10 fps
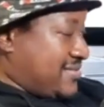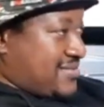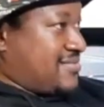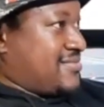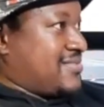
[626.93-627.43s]

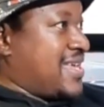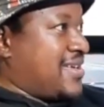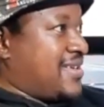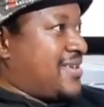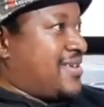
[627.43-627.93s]

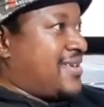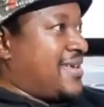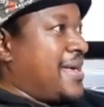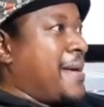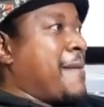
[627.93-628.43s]
Ne?
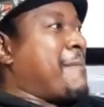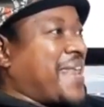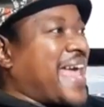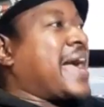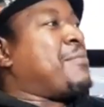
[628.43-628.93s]

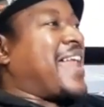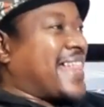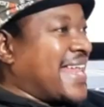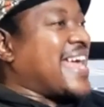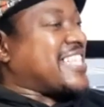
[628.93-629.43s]
But how come
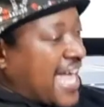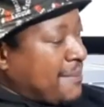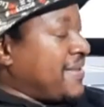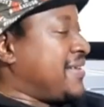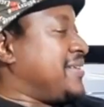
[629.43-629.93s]
I
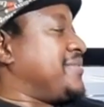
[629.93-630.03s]
sharp?